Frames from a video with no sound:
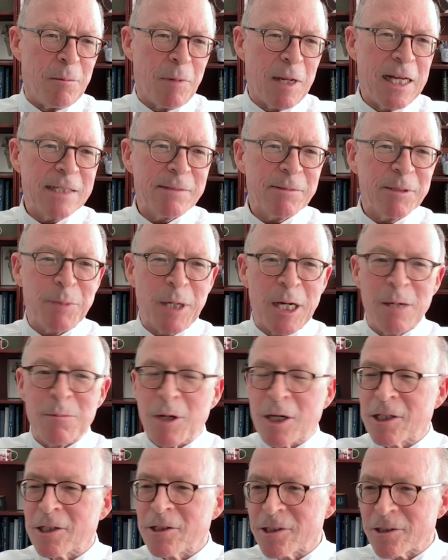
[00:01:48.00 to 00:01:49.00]
Plasma
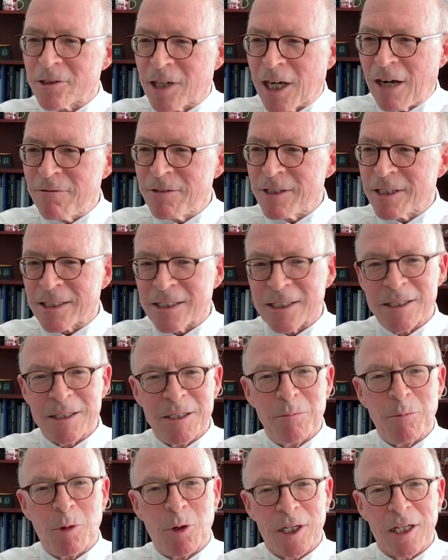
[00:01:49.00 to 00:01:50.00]
biomarkers are
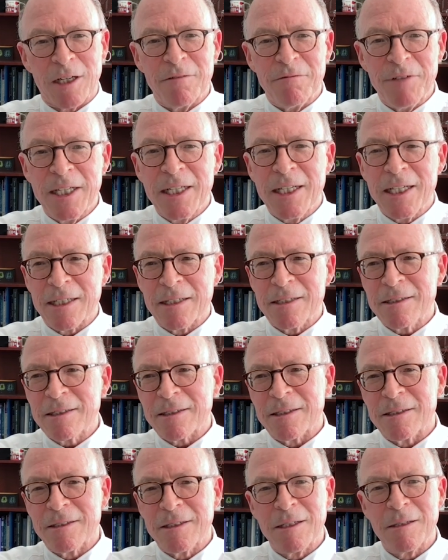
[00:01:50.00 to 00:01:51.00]
obviously more convenient
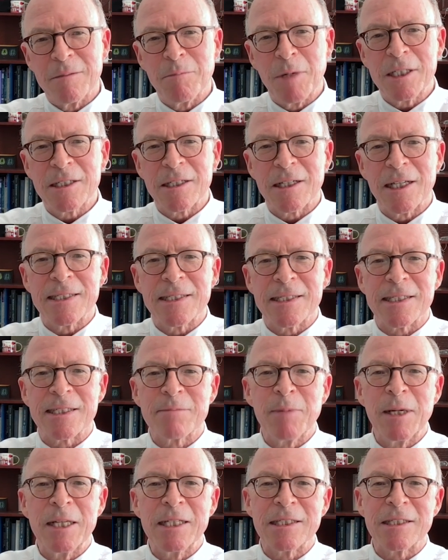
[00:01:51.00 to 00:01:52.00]
and much less
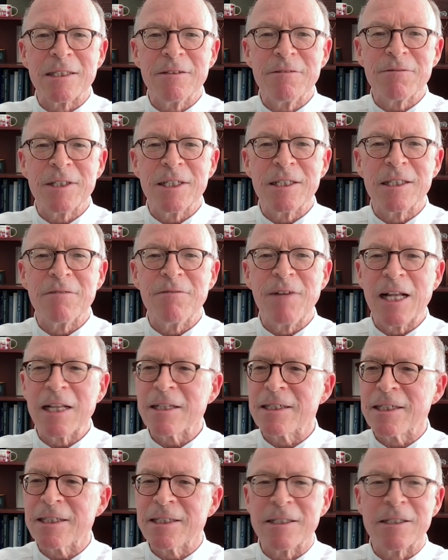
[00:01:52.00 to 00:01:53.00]
expensive than the
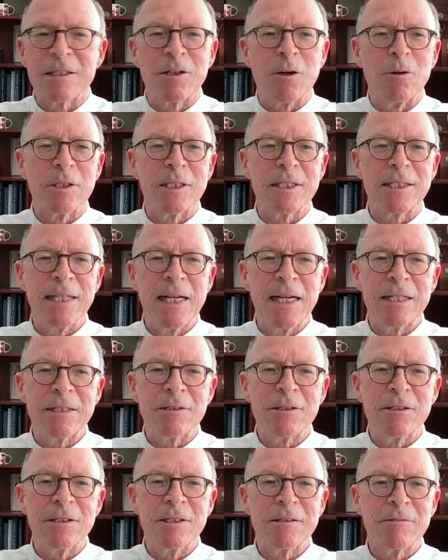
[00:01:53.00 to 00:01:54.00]
validated gold
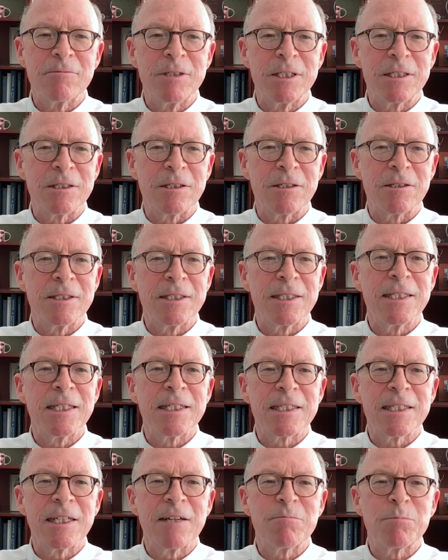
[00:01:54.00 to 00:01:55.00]
standards, which are
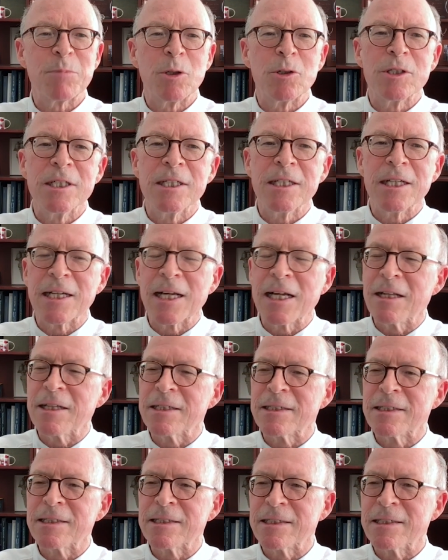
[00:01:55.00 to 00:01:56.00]
CSF protein
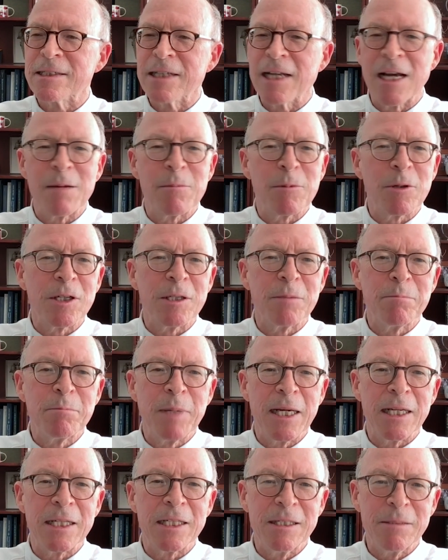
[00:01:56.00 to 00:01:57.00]
analysis and amyloid
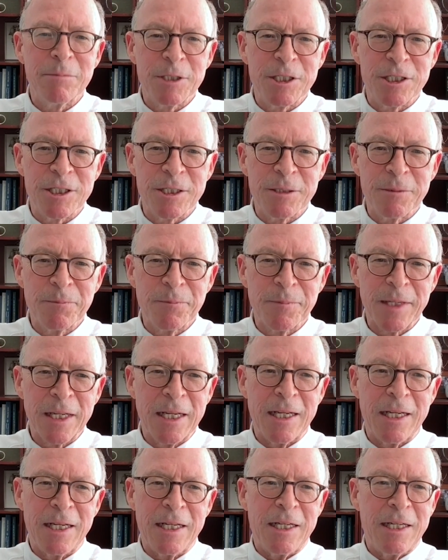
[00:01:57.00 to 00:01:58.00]
PET imaging.
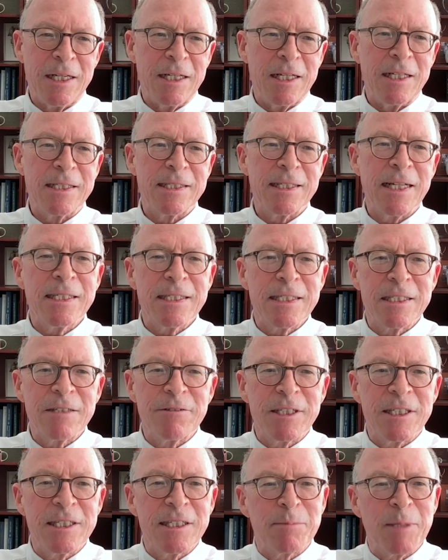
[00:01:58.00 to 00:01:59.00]
The
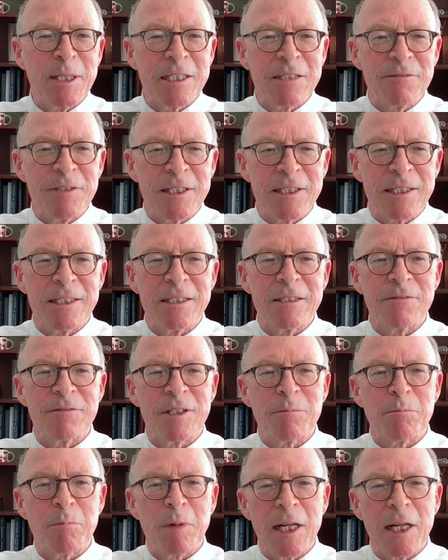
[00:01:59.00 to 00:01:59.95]
sensitivity and specificity of the